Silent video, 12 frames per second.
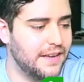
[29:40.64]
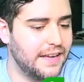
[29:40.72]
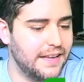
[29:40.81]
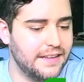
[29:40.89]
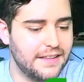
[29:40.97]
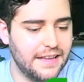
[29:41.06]

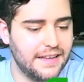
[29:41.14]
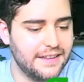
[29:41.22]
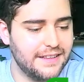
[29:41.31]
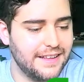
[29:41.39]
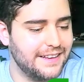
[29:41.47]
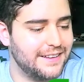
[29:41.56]

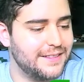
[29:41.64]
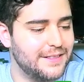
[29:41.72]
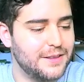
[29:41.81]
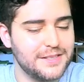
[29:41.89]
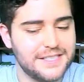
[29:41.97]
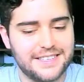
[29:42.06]
It
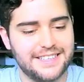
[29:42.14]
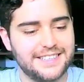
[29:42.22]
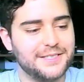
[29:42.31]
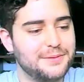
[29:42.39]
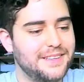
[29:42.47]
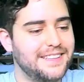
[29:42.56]
doesn't
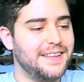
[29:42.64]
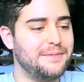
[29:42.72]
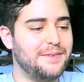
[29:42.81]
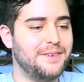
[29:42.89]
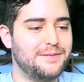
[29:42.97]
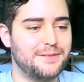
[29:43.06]
need to be that
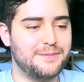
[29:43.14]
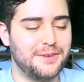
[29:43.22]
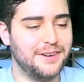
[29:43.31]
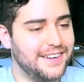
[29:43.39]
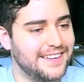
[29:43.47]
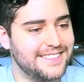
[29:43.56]
beautiful,
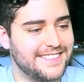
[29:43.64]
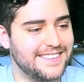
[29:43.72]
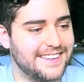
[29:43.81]
but it is,